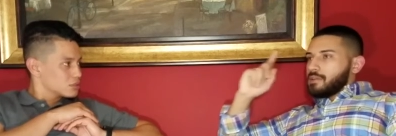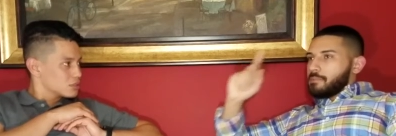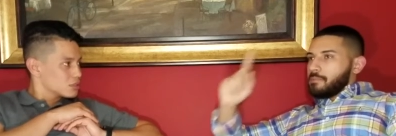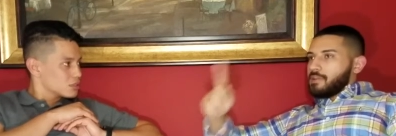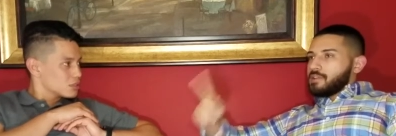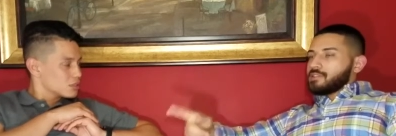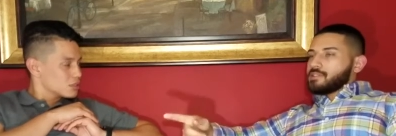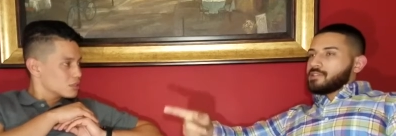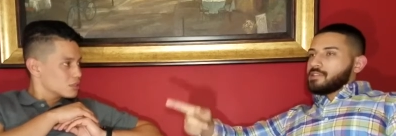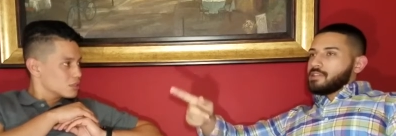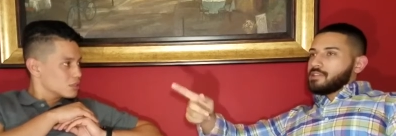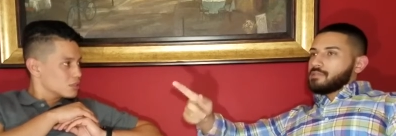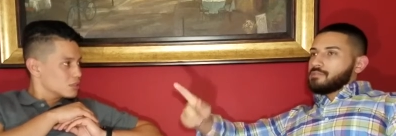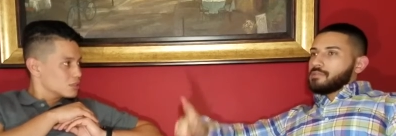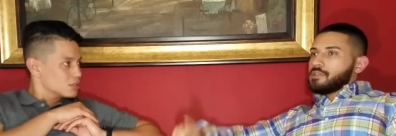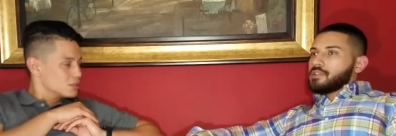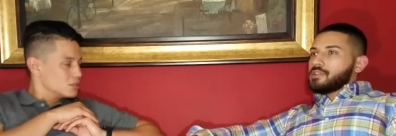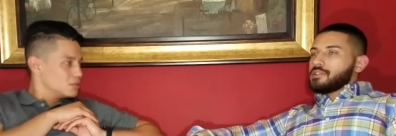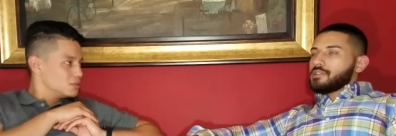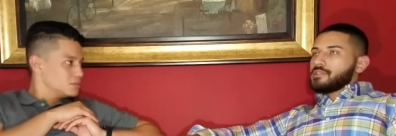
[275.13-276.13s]
Speaker 1: That makes sense,
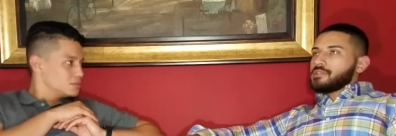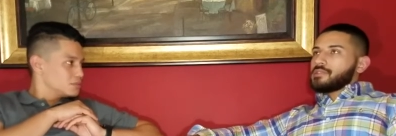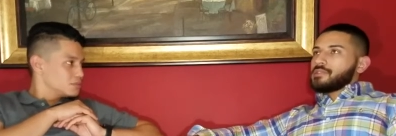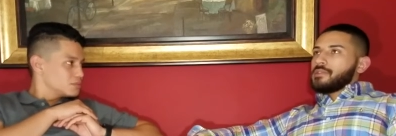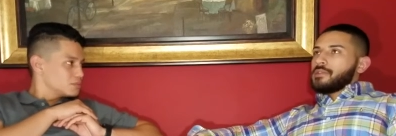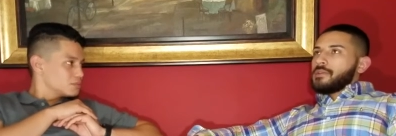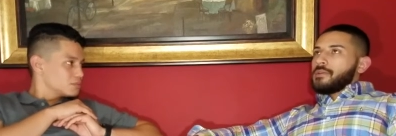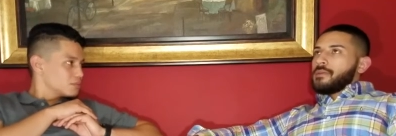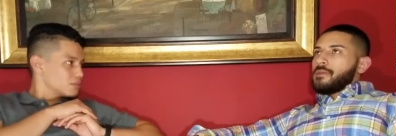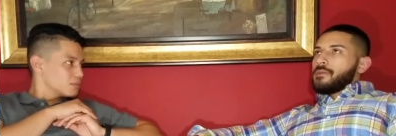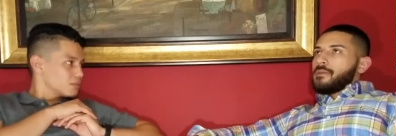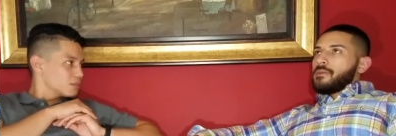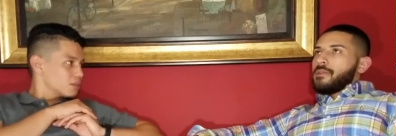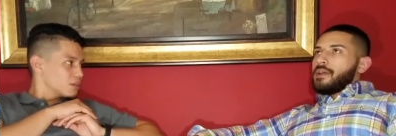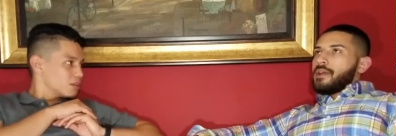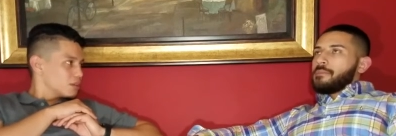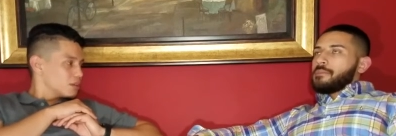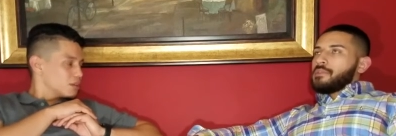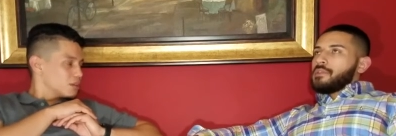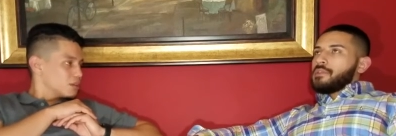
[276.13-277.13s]
because
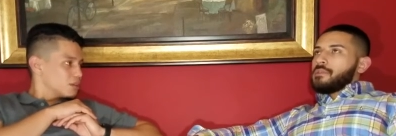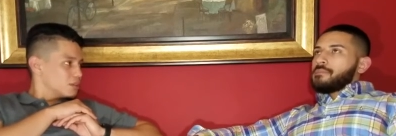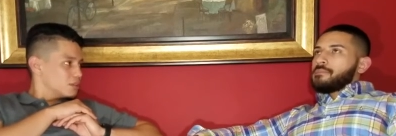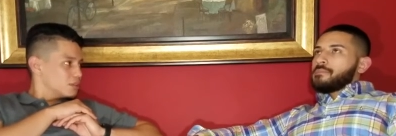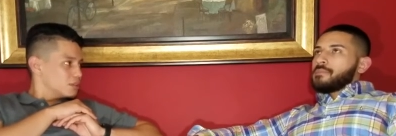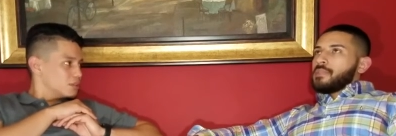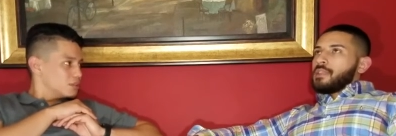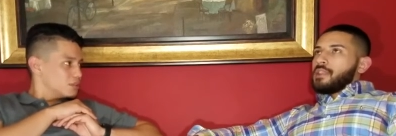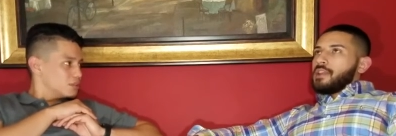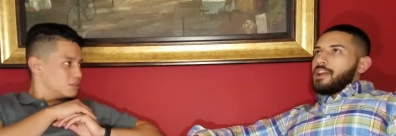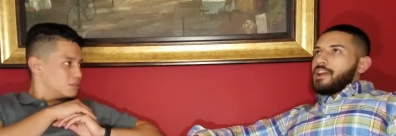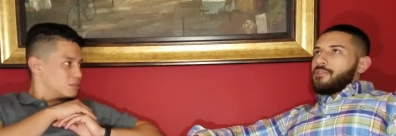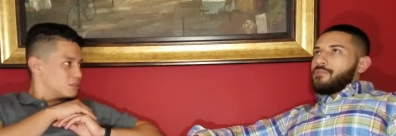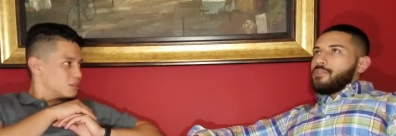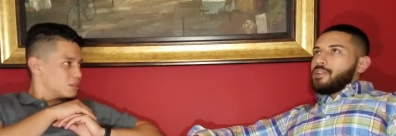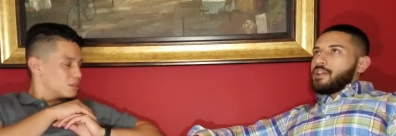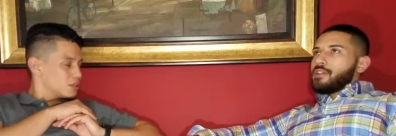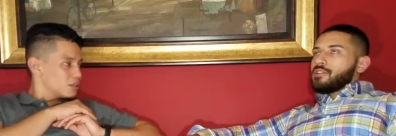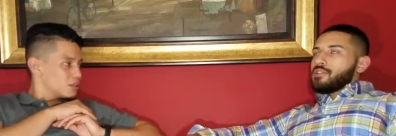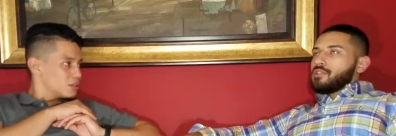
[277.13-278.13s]
I mean, I
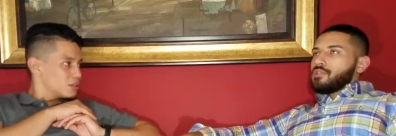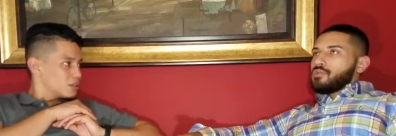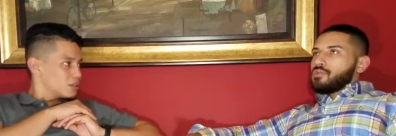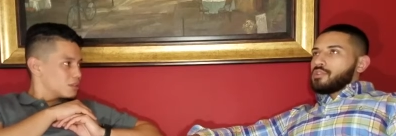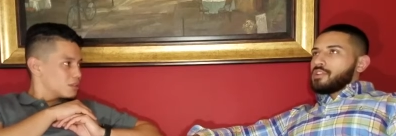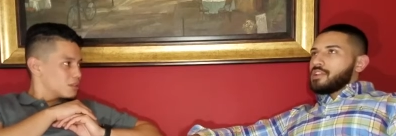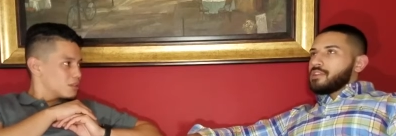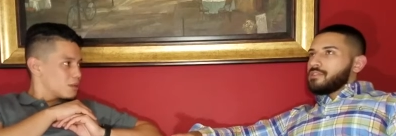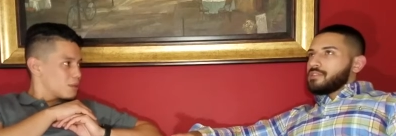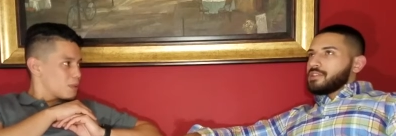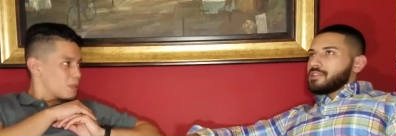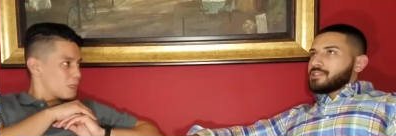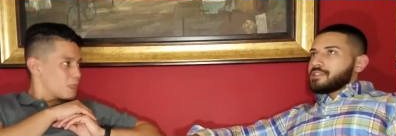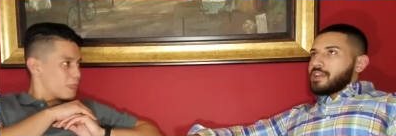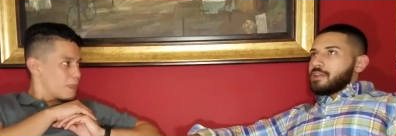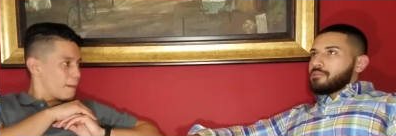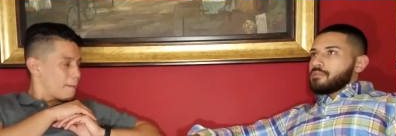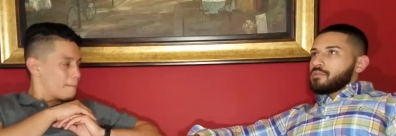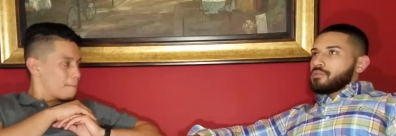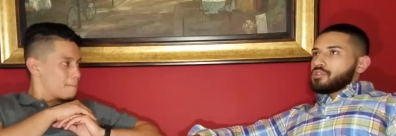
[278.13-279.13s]
feel like, you know, we live in a
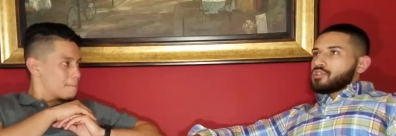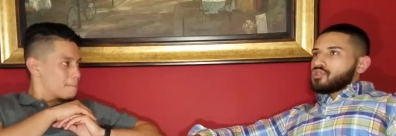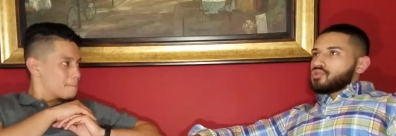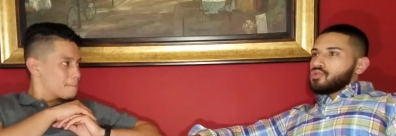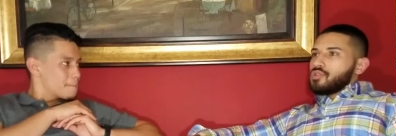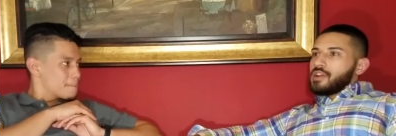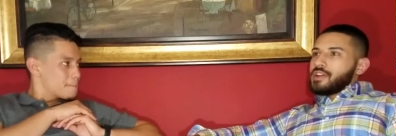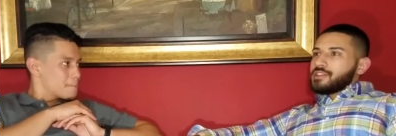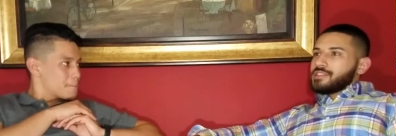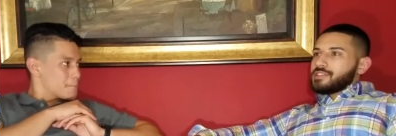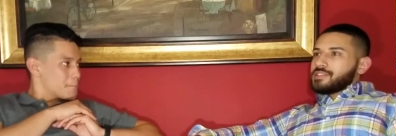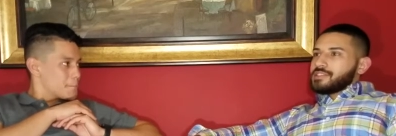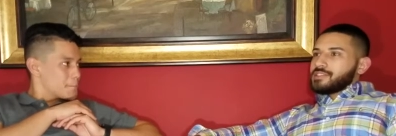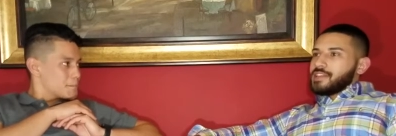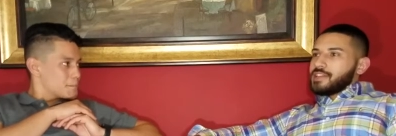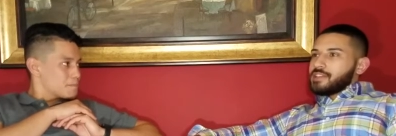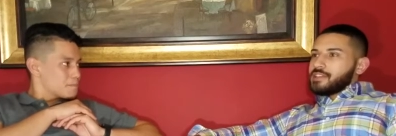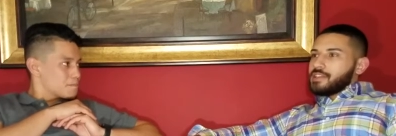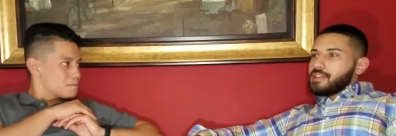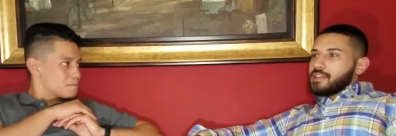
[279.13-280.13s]
time where we're trying to
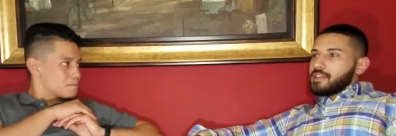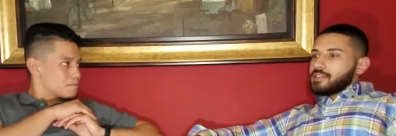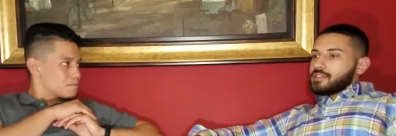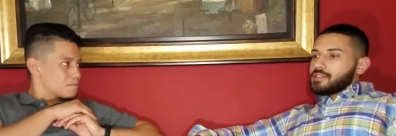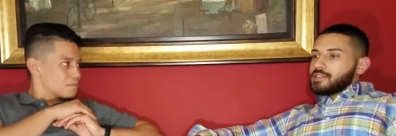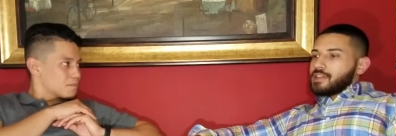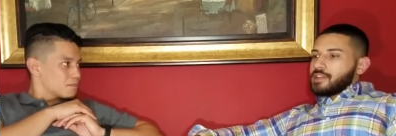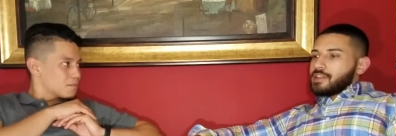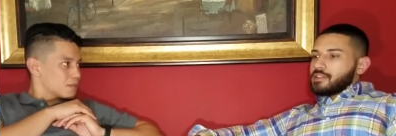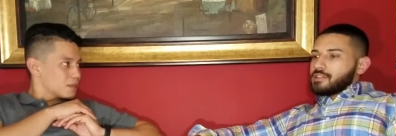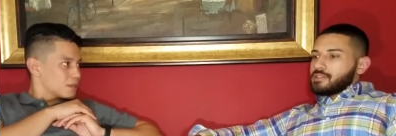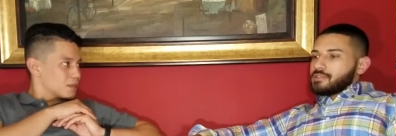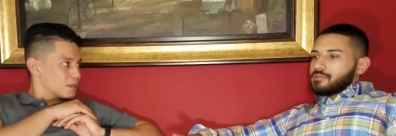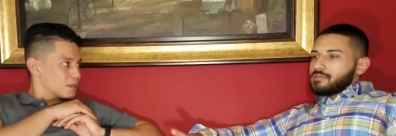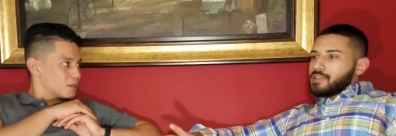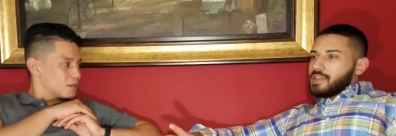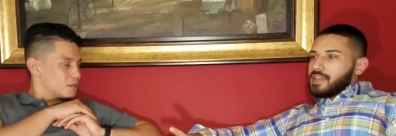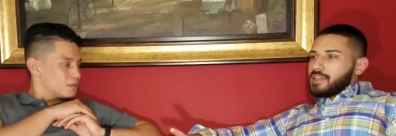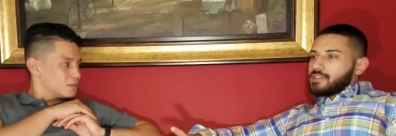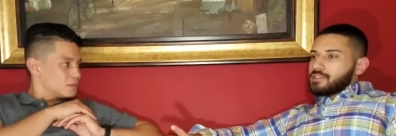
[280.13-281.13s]
say things like
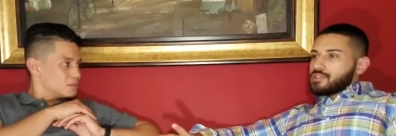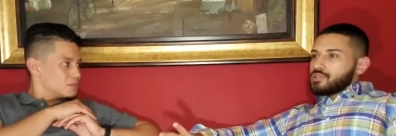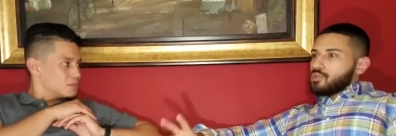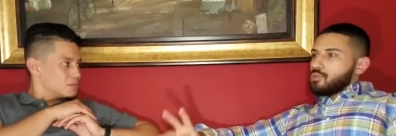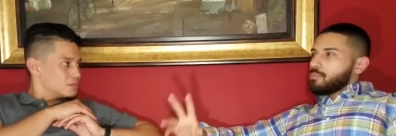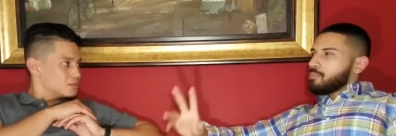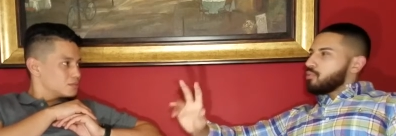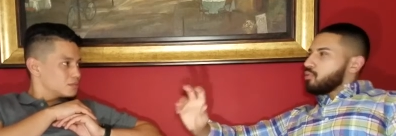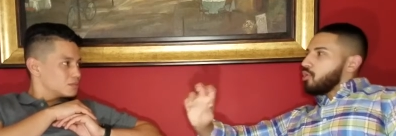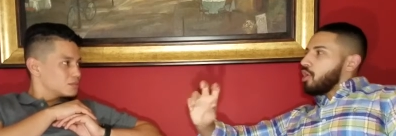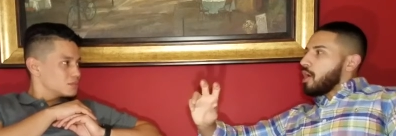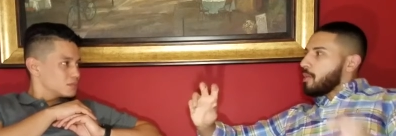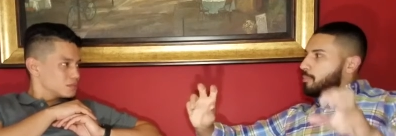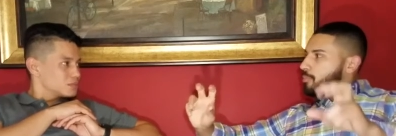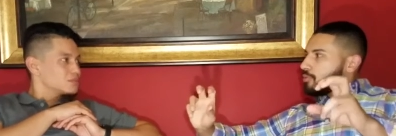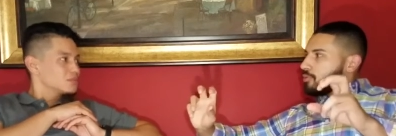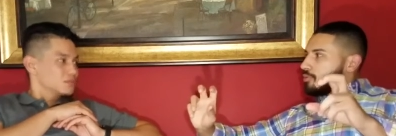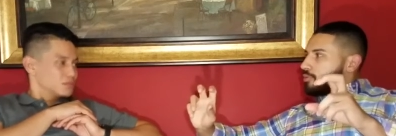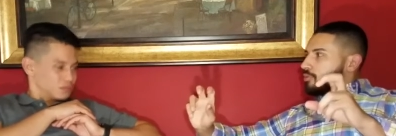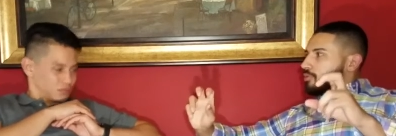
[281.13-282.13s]
so
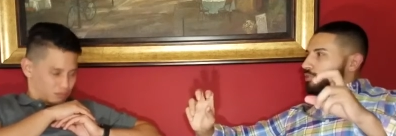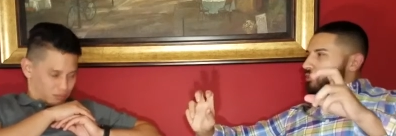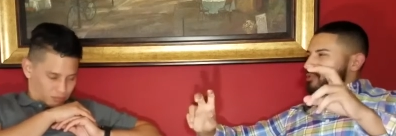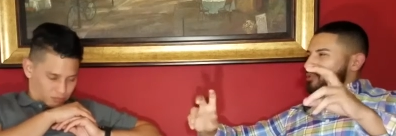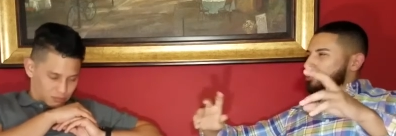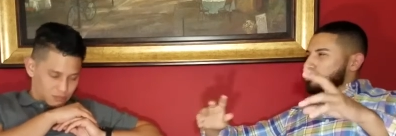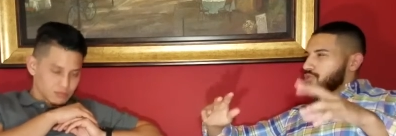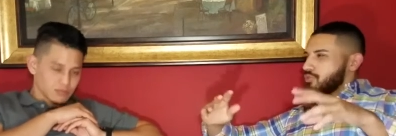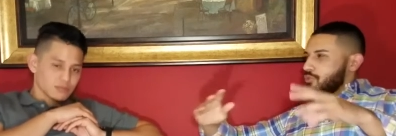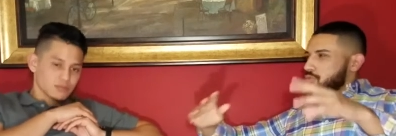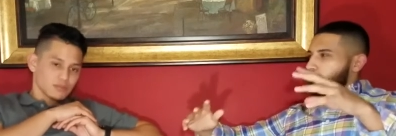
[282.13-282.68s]
proper and so